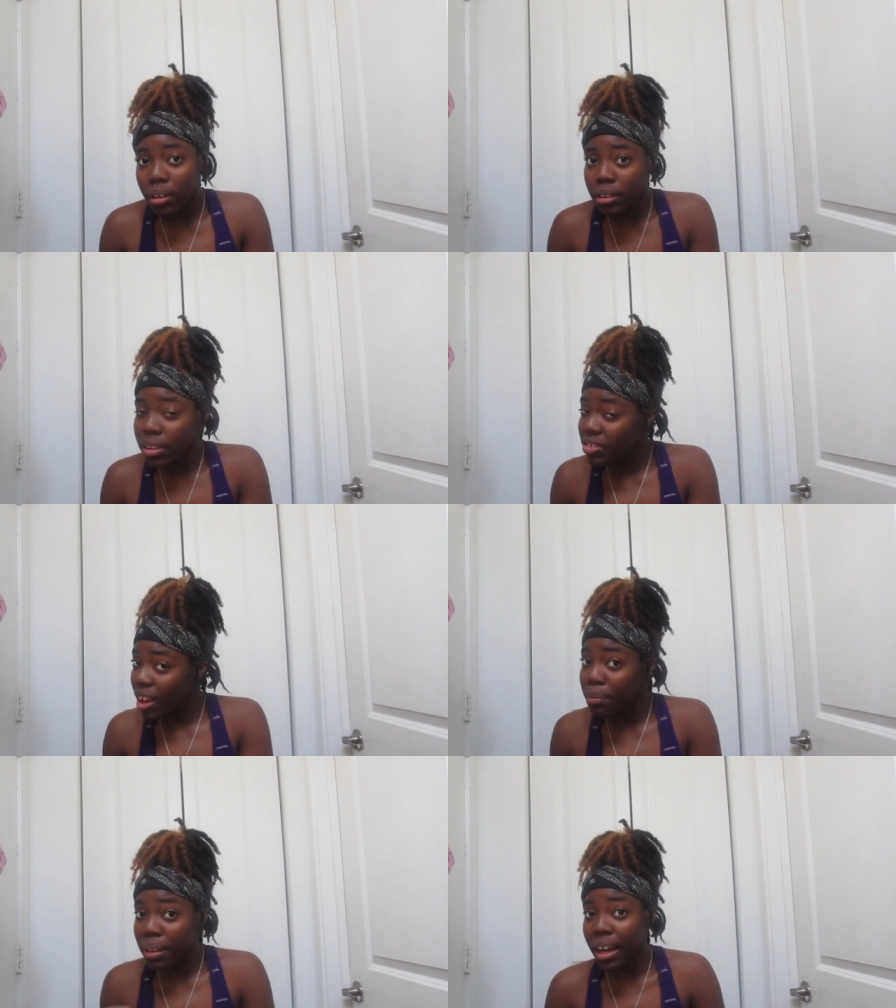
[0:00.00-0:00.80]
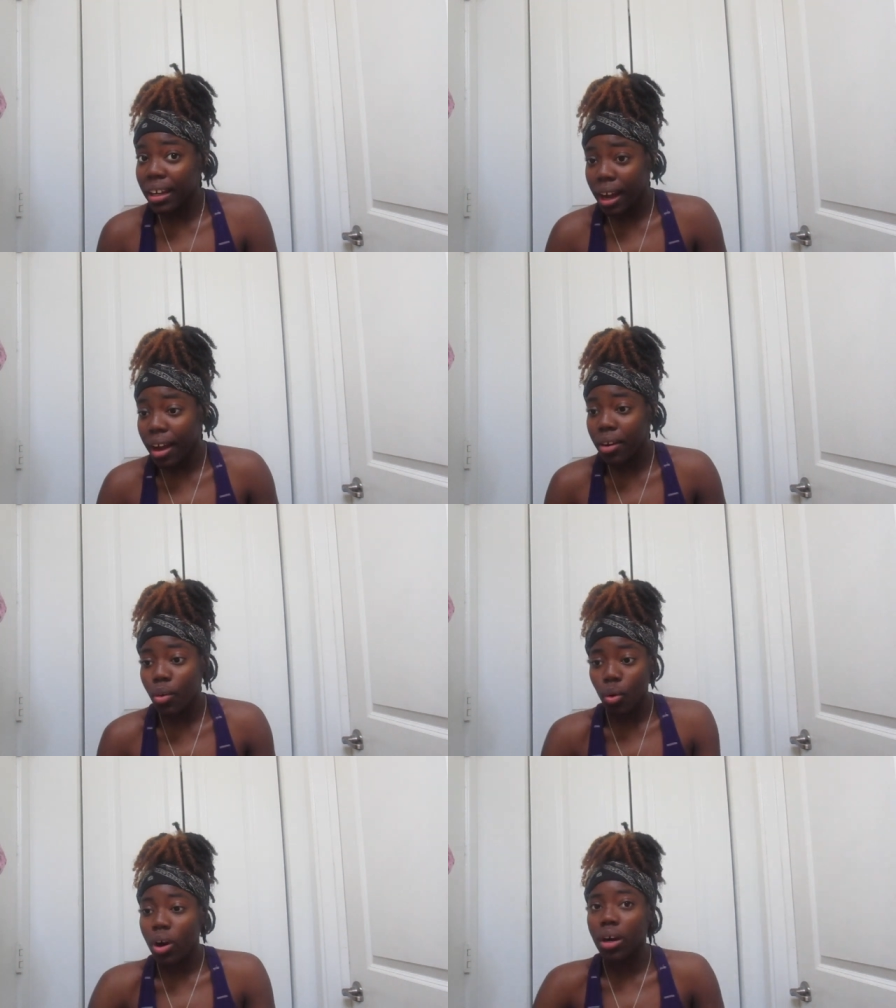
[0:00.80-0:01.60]
this job that I got
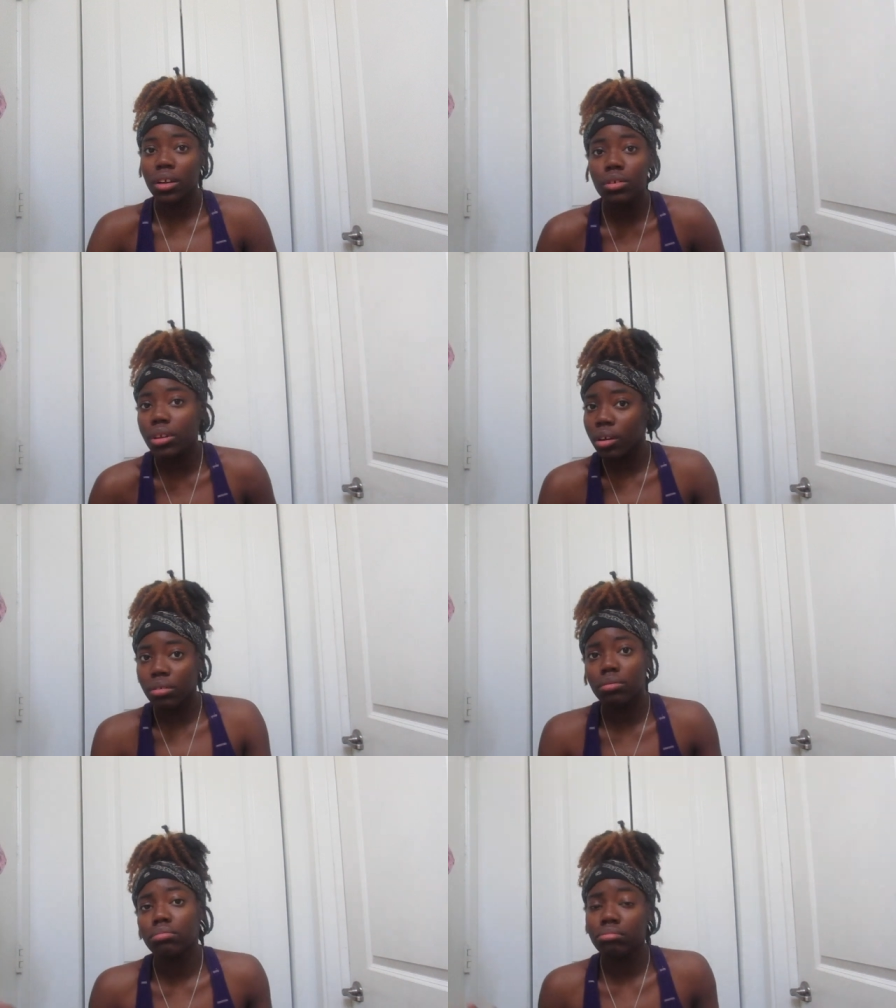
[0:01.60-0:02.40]
or, you know,